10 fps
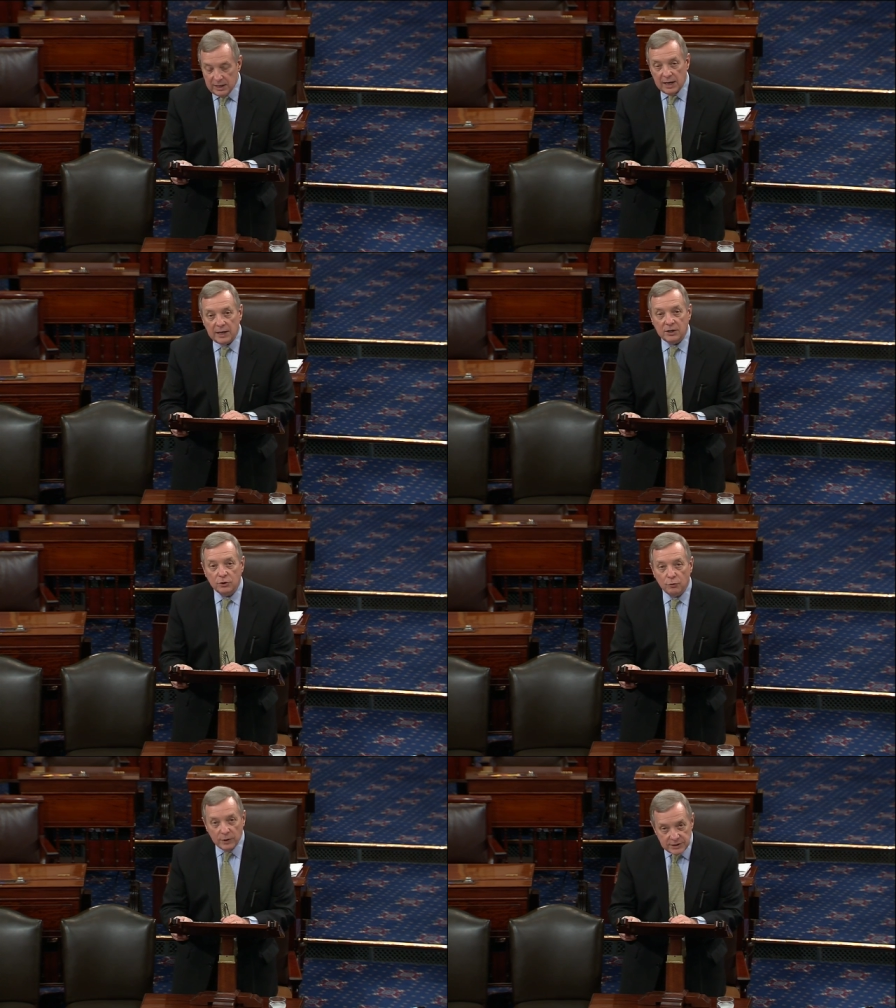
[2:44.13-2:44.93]
and
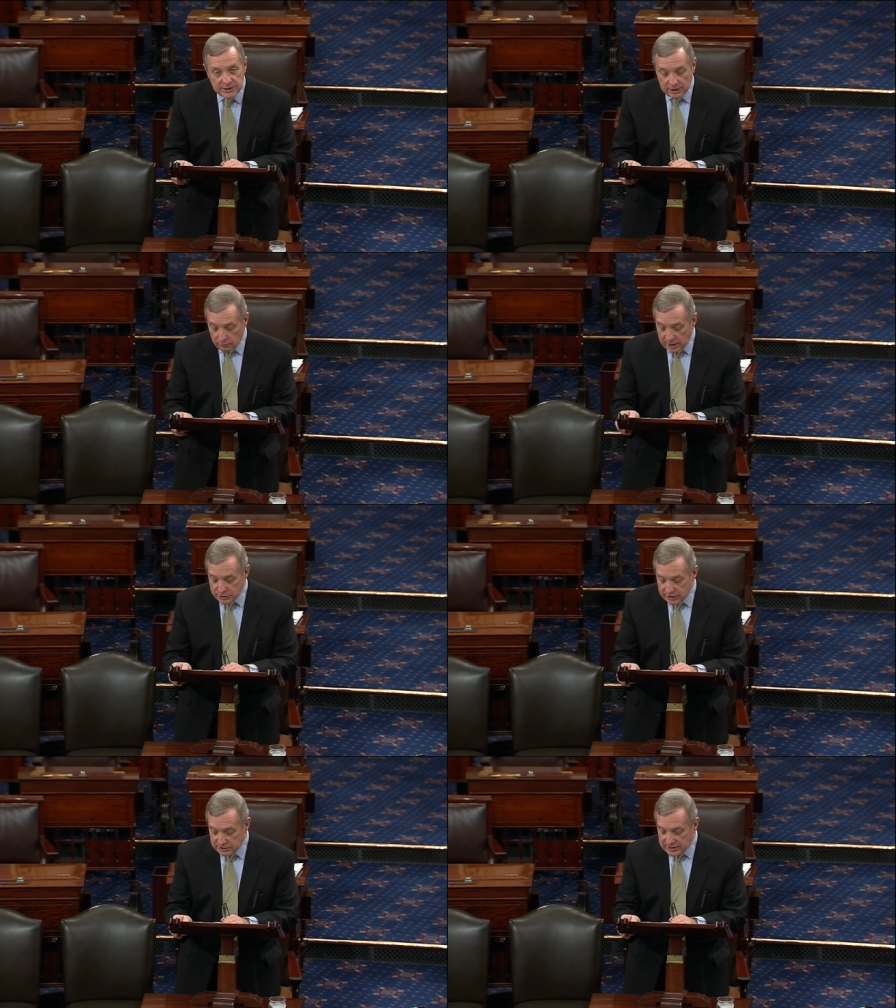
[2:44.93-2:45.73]
increasing
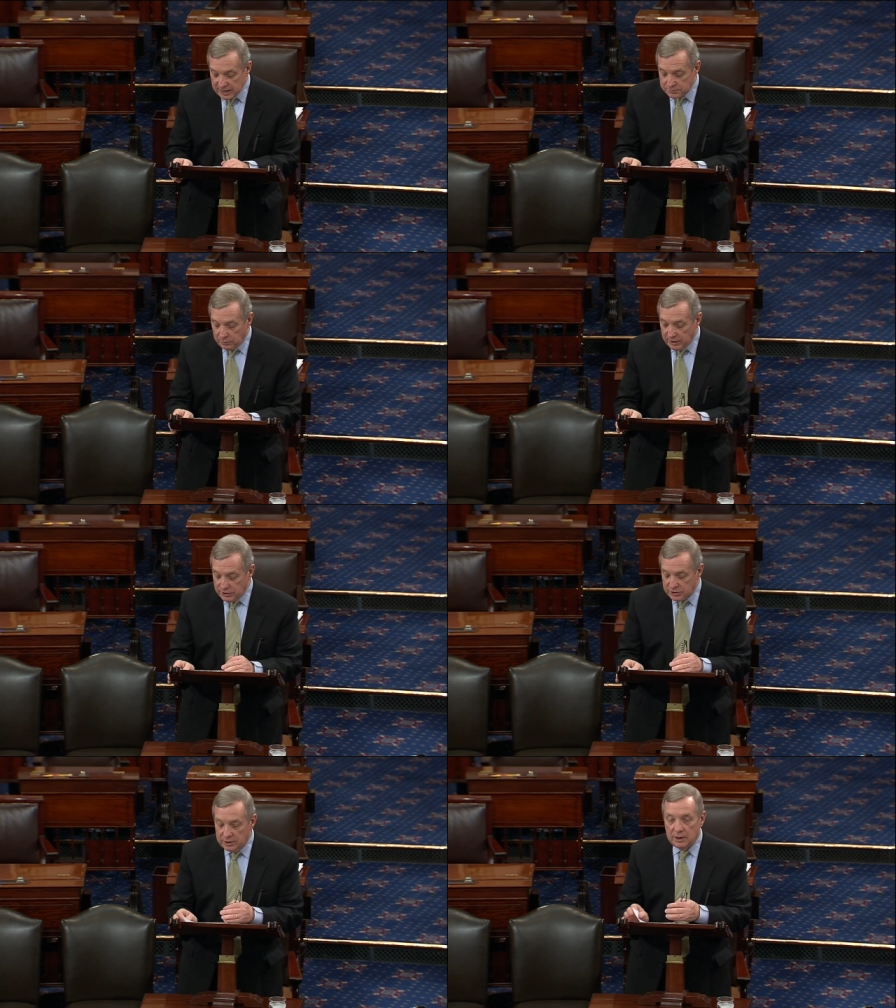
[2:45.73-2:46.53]
Russian
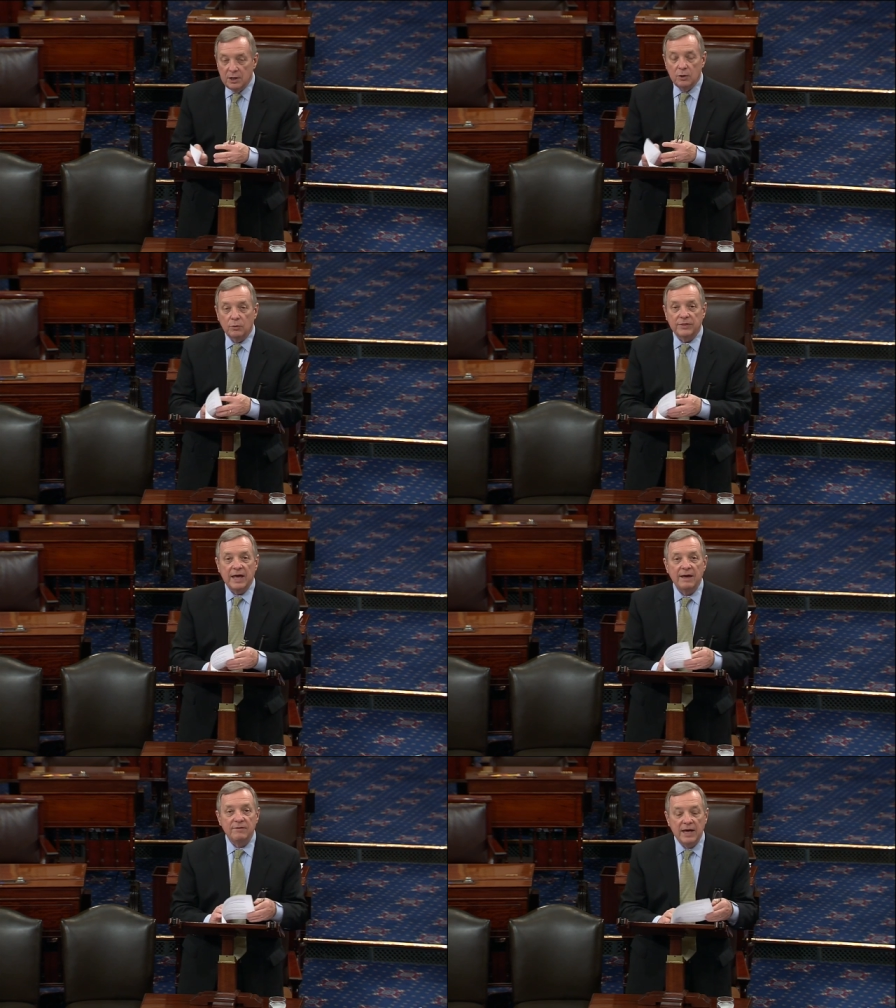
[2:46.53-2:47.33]
exasperation with the
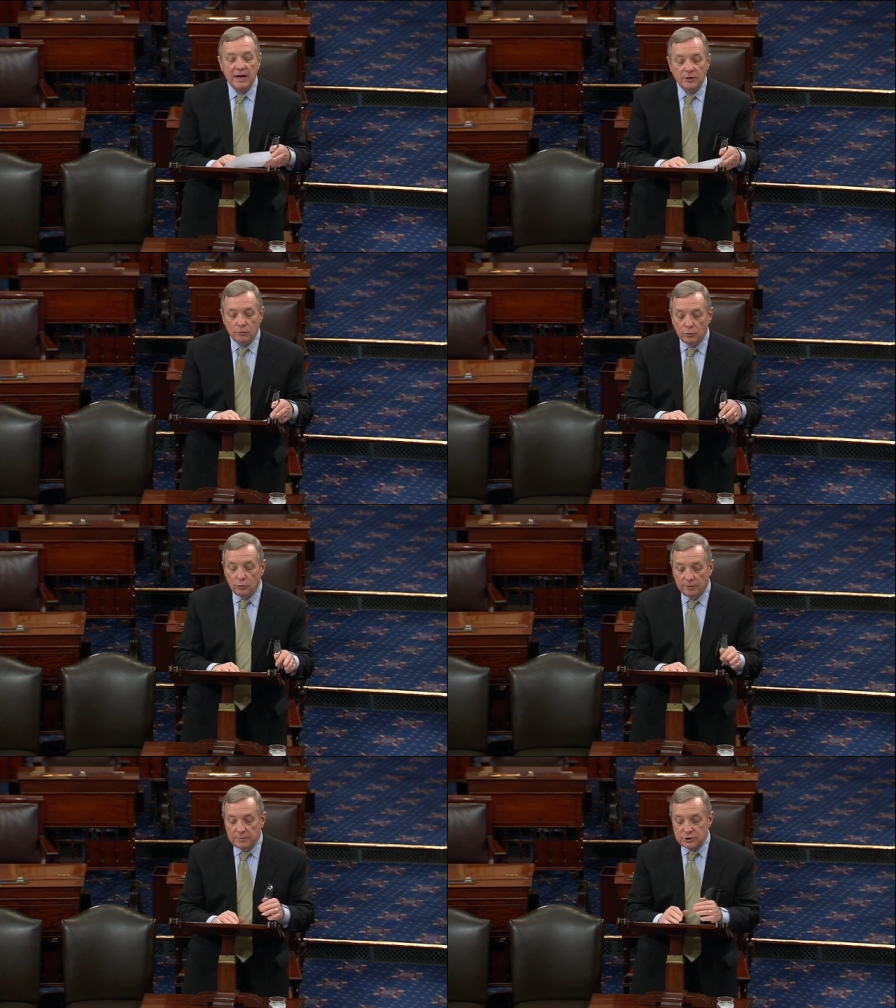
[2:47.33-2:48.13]
heavy handed
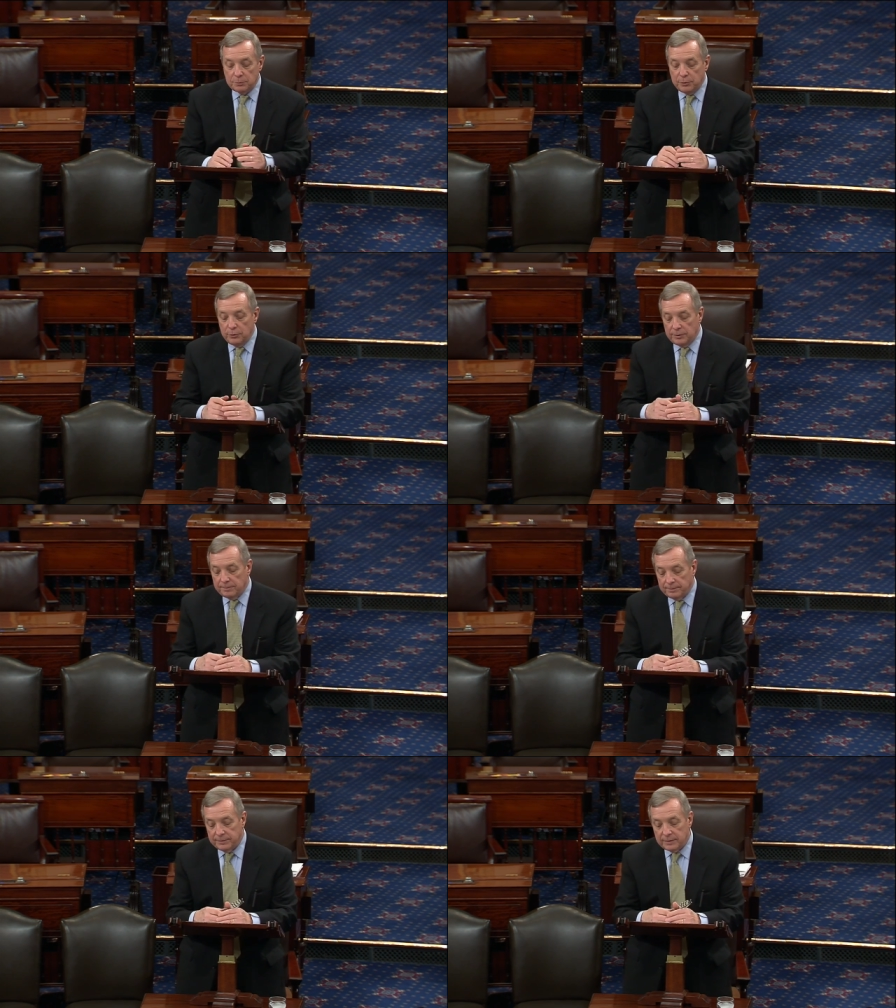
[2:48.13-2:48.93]
rule of Mr. Putin.